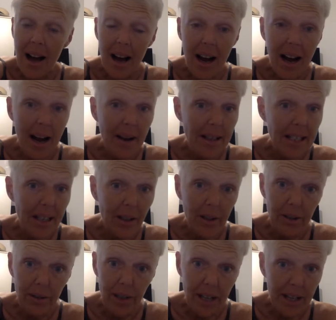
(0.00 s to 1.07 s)
I tell
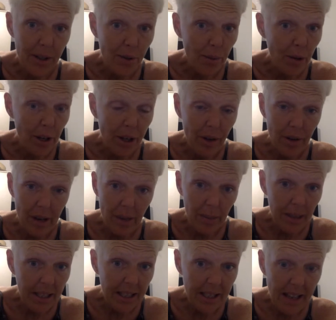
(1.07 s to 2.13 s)
you guys you brought your
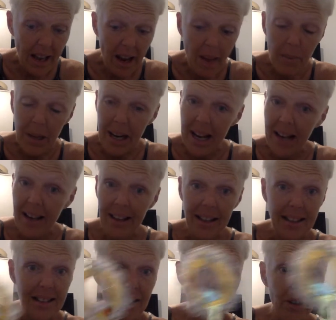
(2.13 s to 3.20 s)
A-plus game, but I gotta
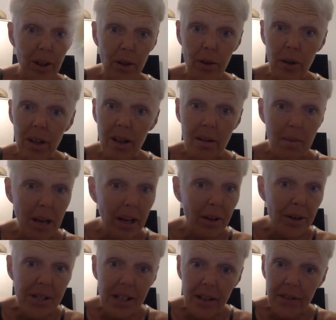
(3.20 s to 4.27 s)
tell you, make
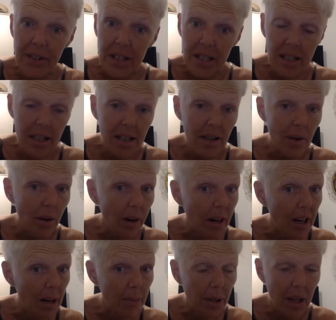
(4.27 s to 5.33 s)
yourself a tea or a
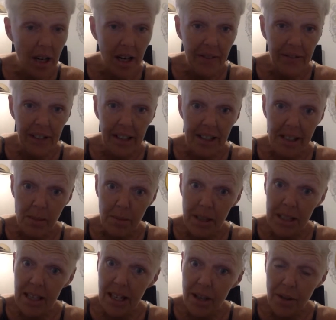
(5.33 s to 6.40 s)
cup of coffee because
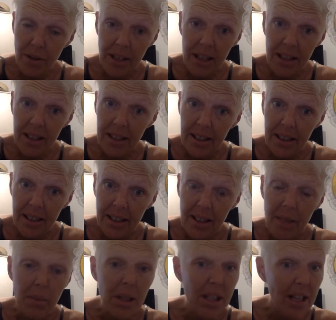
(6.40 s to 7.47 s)
Miss
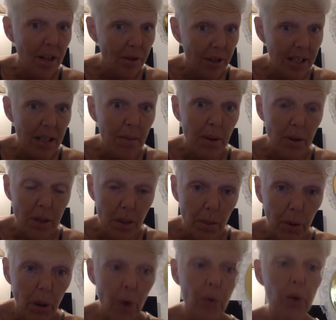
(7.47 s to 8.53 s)
Hendrick's about to
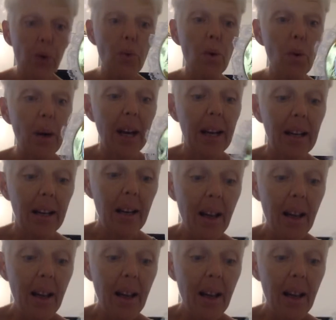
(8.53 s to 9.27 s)
blow you away.